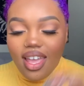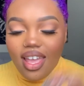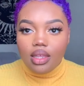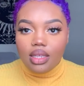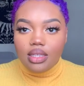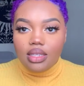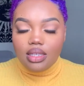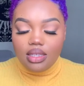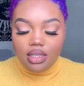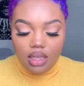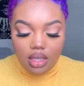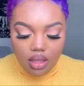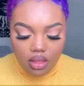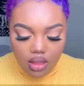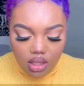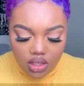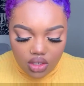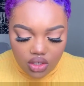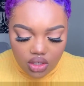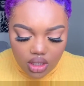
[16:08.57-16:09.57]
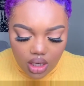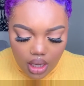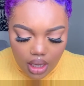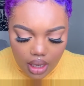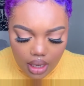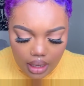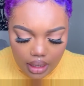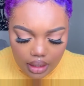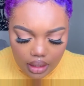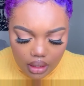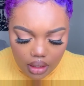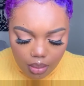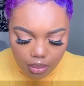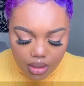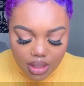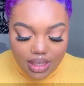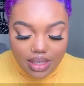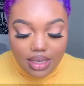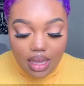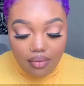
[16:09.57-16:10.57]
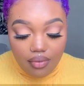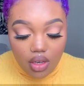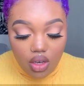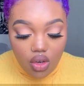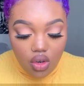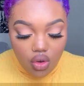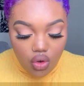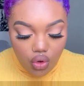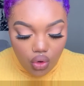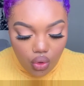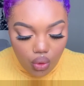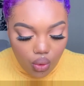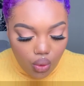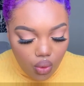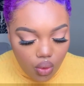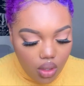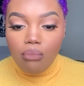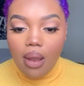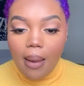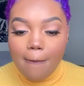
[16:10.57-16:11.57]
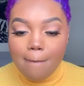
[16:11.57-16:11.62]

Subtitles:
This is in the shade number 7 Nude.